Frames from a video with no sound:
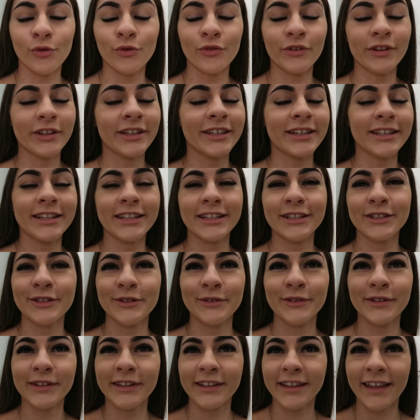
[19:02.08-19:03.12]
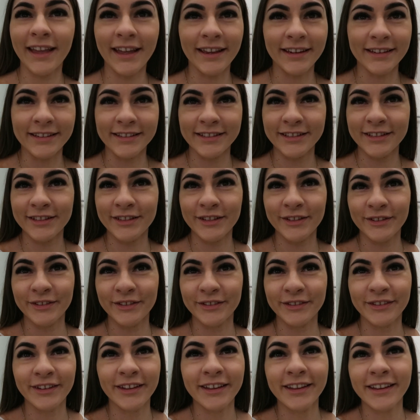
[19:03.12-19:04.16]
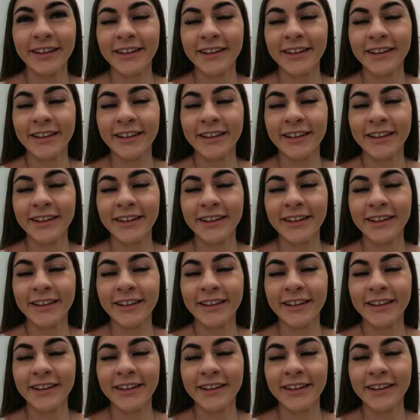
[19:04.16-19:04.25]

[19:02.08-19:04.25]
already need doing again, so